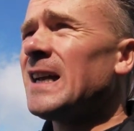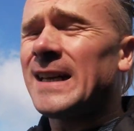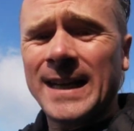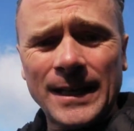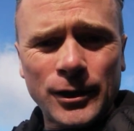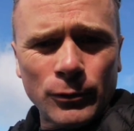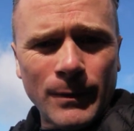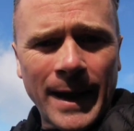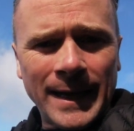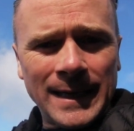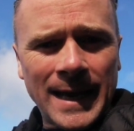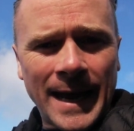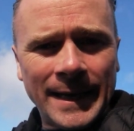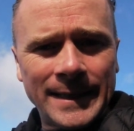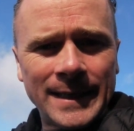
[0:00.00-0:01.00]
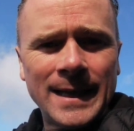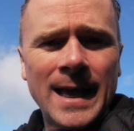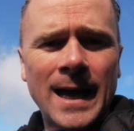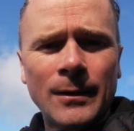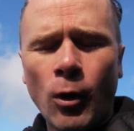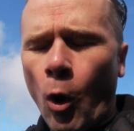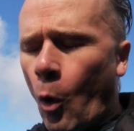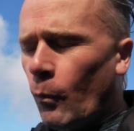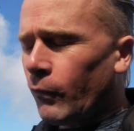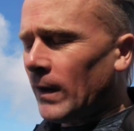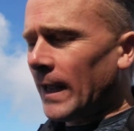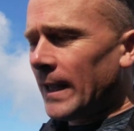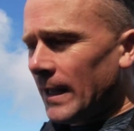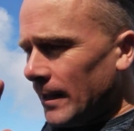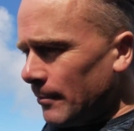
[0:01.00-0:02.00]
get the right light, and
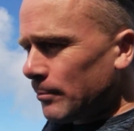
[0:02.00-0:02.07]
hopefully,